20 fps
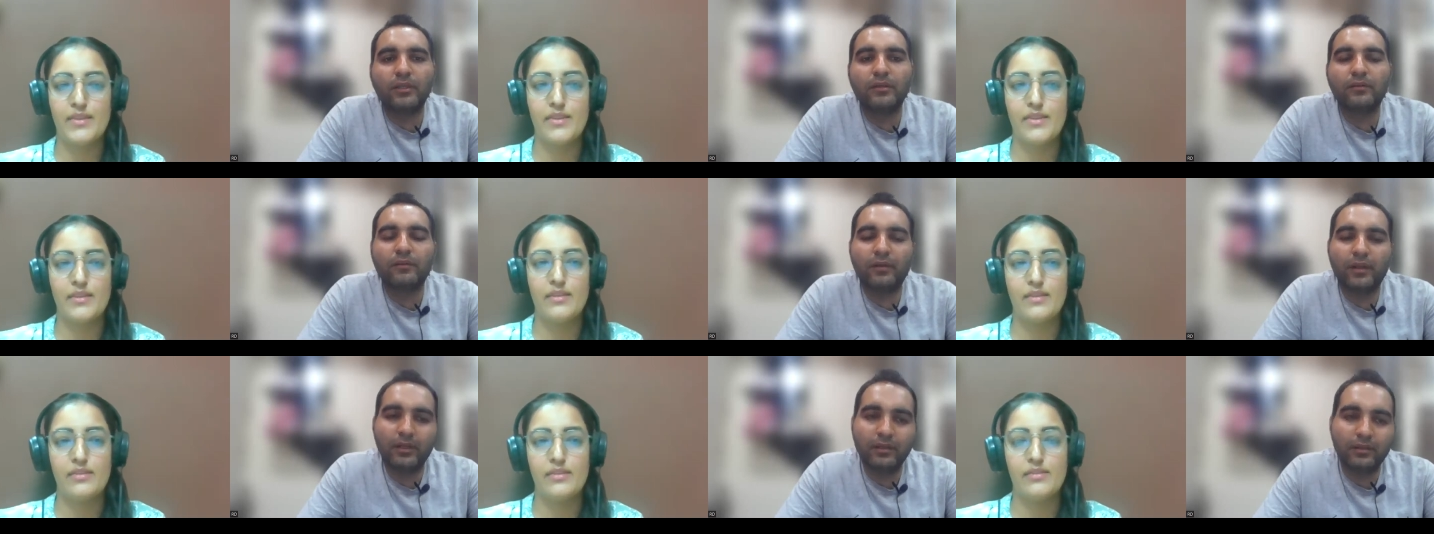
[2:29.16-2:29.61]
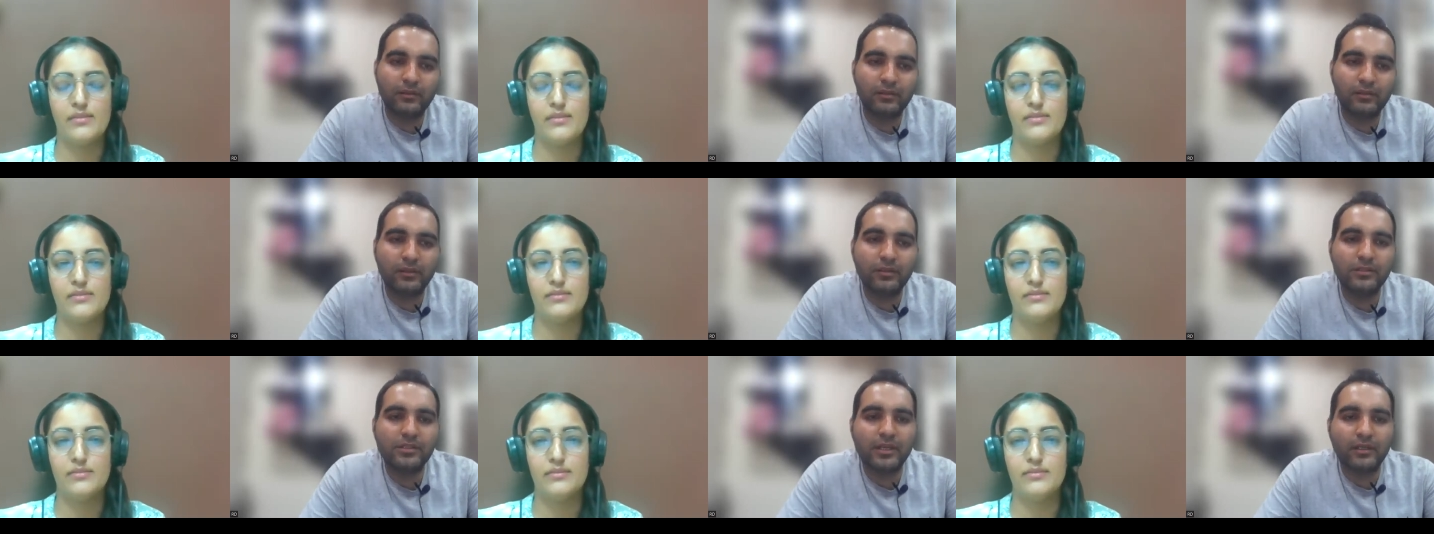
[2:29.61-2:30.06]
Speaker 1: can run
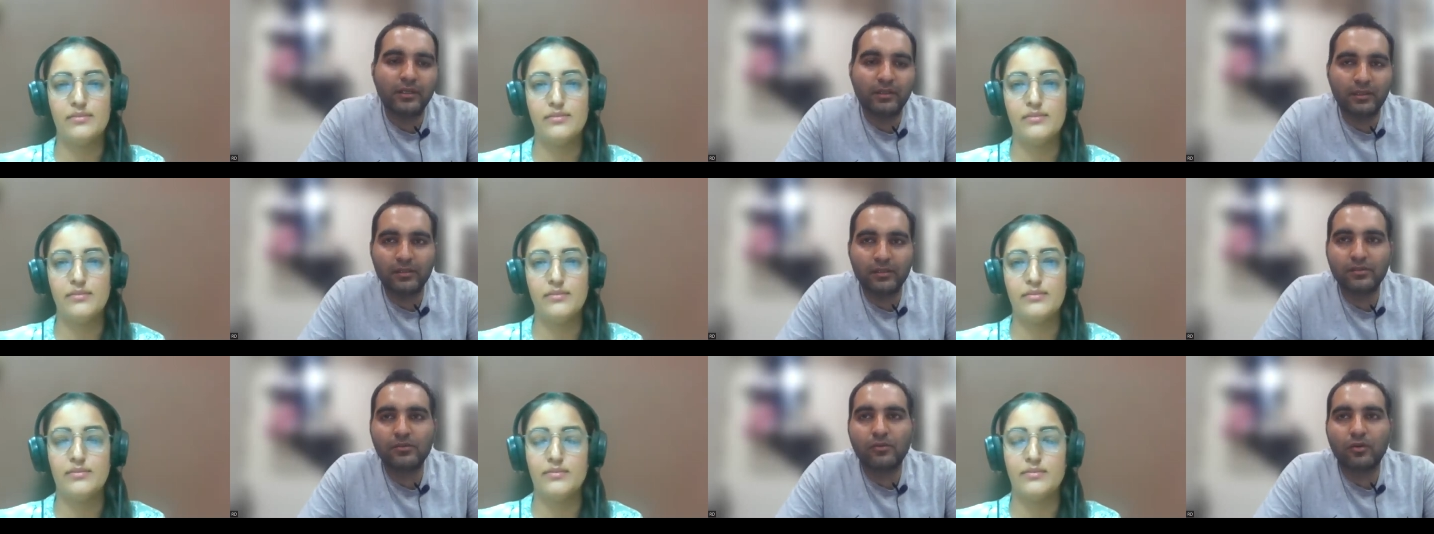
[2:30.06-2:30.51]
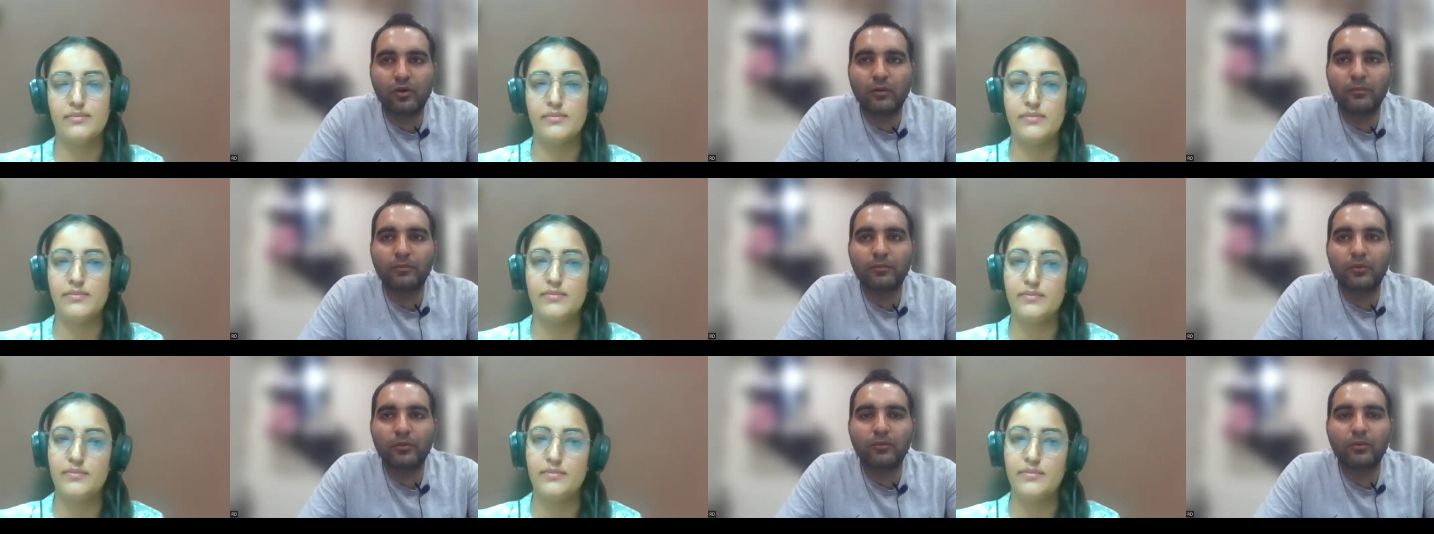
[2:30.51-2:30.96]
the Jenkins job
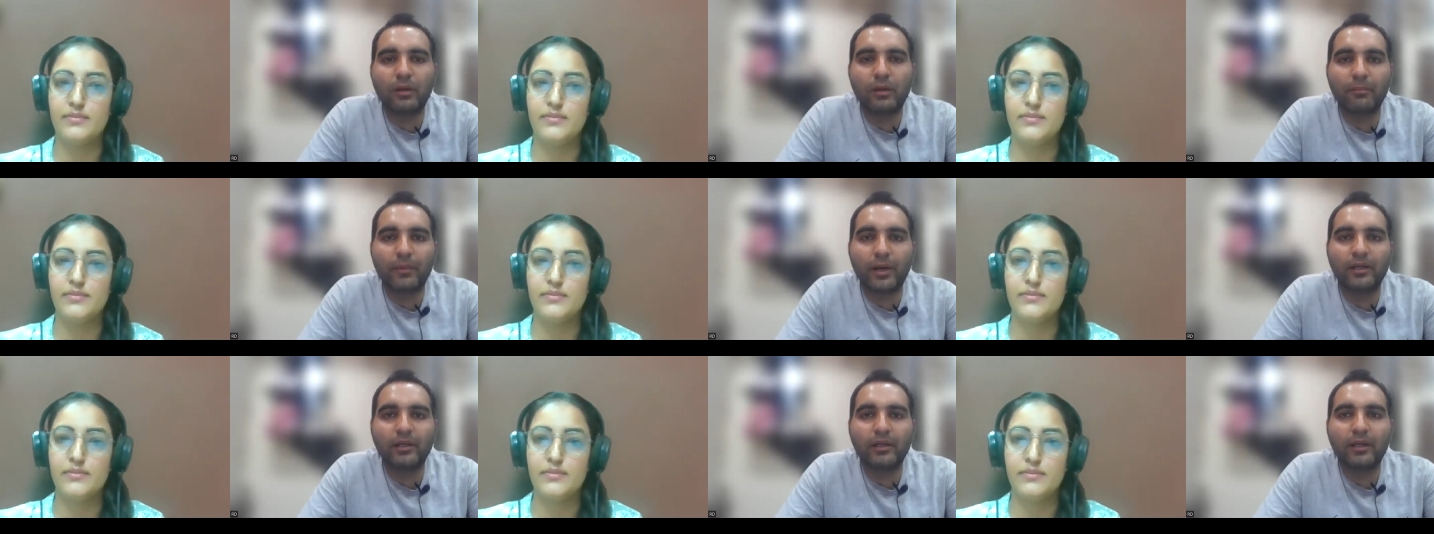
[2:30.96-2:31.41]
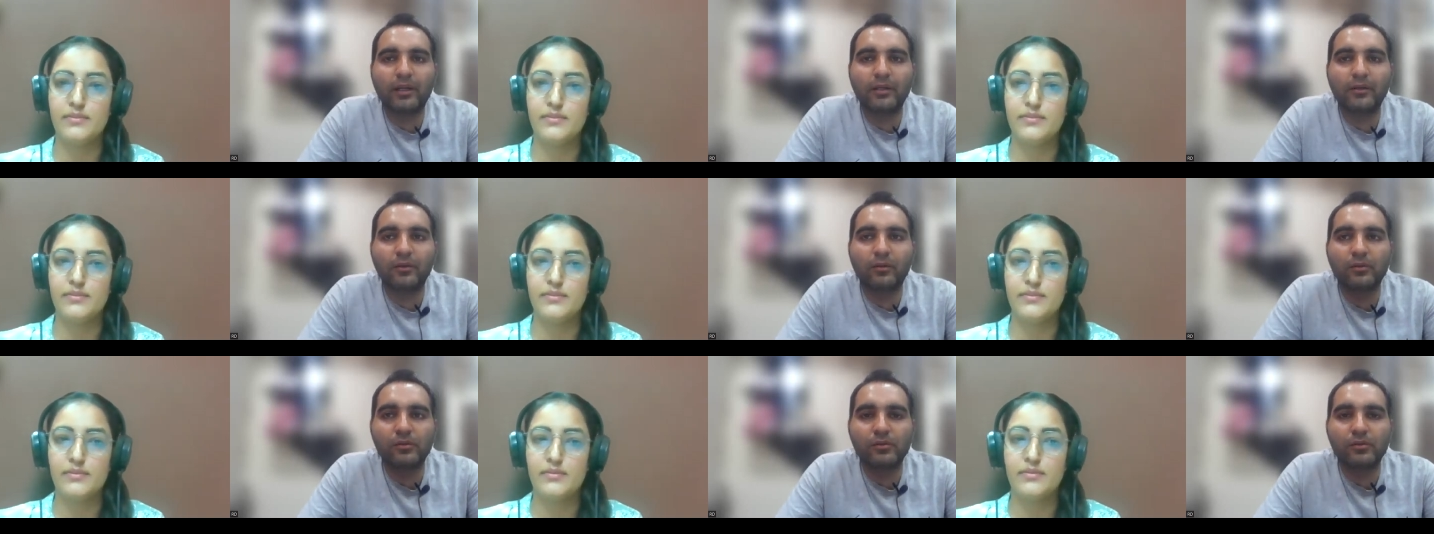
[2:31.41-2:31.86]
through command line
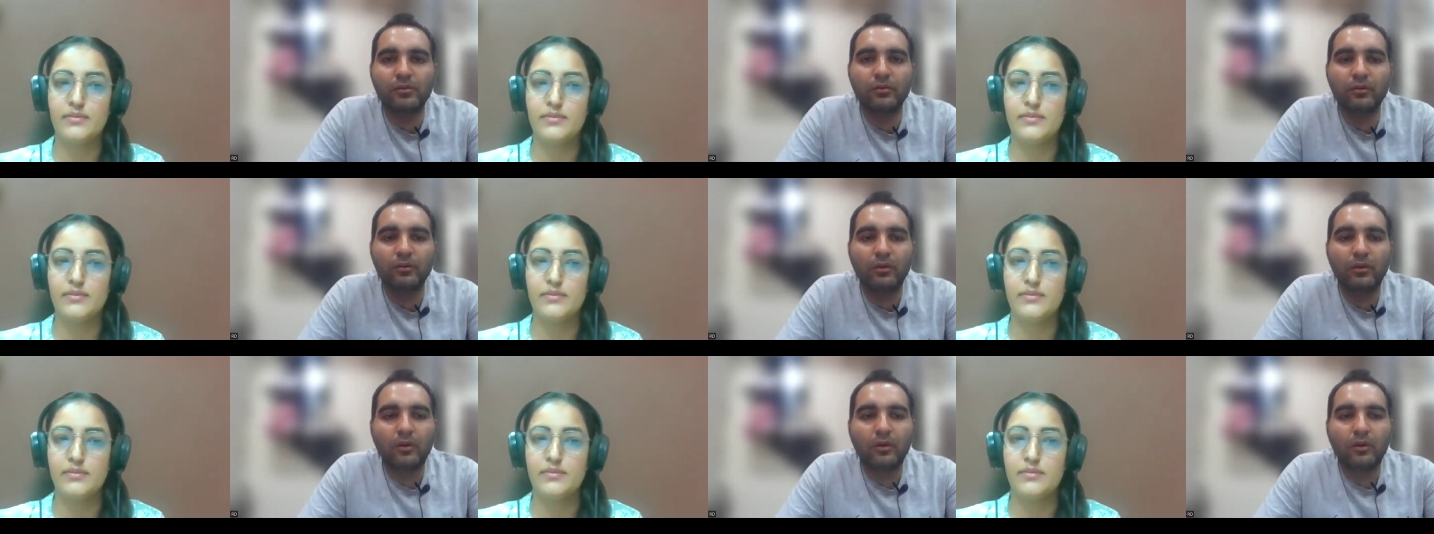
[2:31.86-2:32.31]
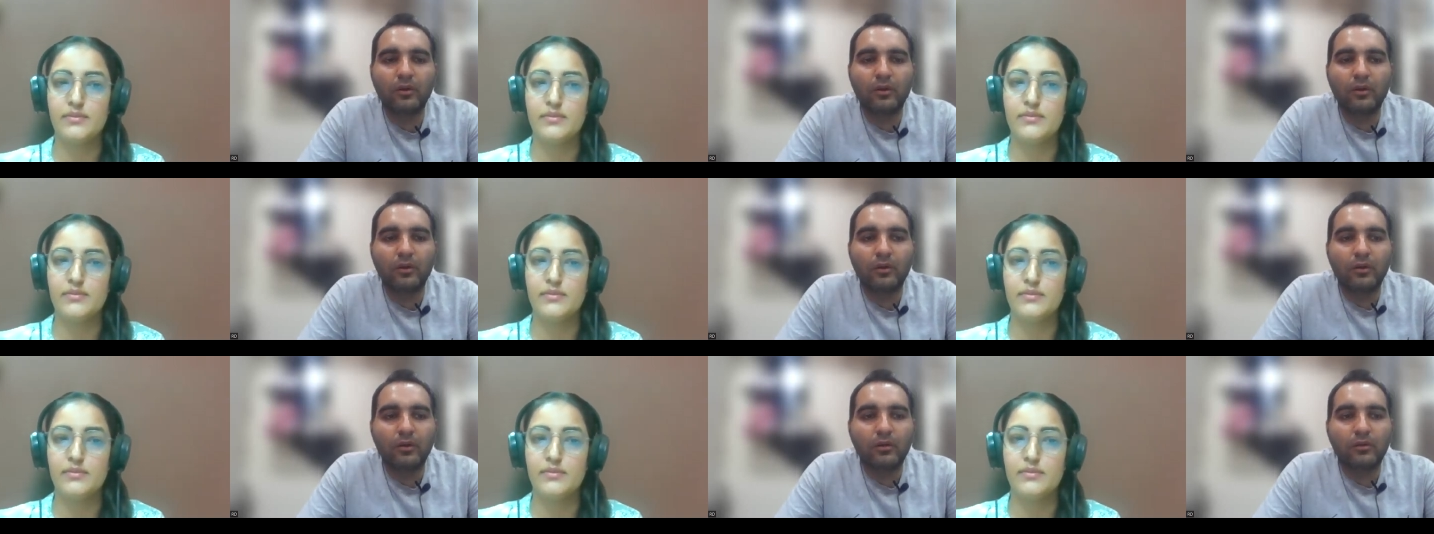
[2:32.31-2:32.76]
also.
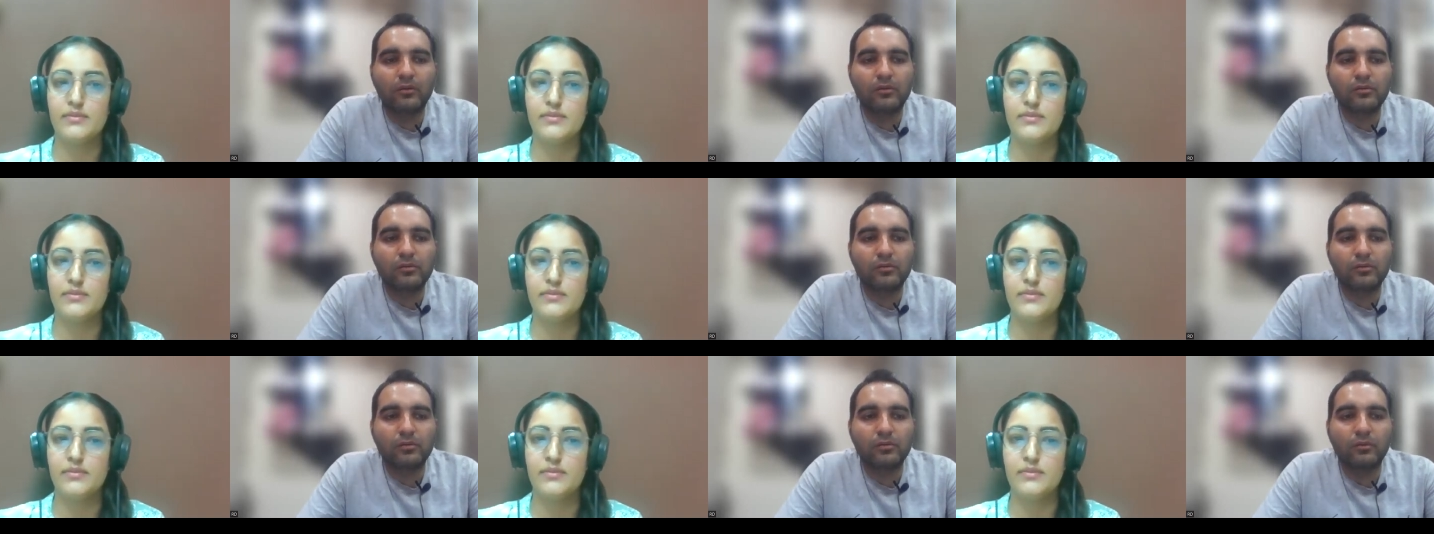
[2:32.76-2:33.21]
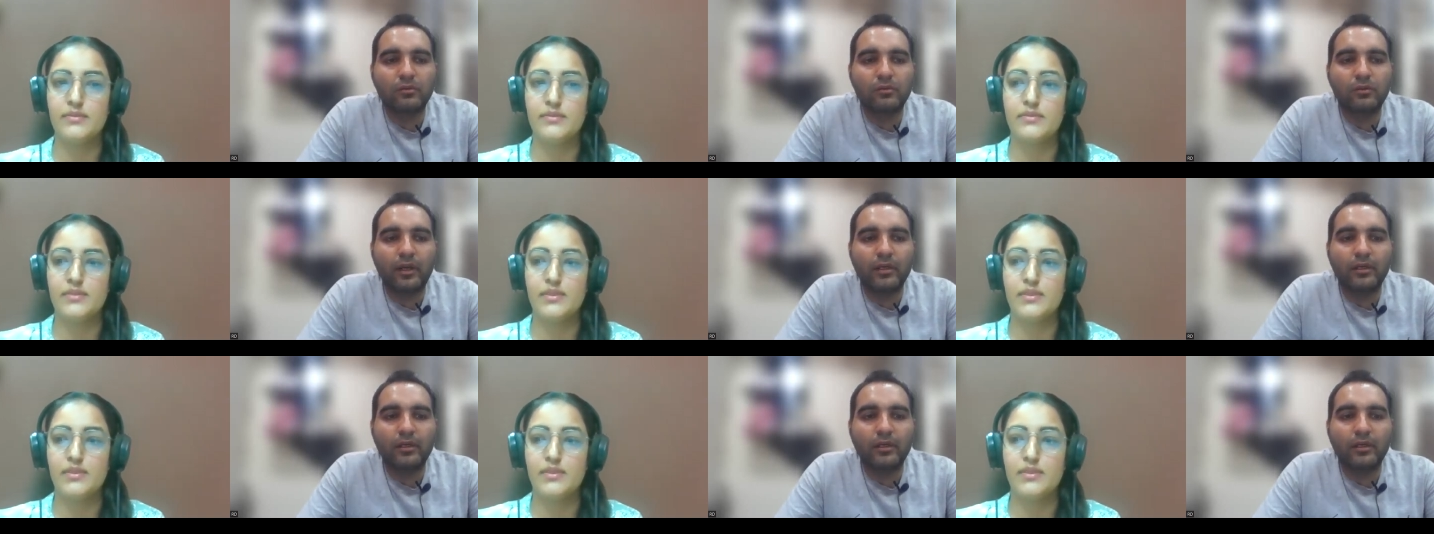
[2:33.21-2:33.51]
So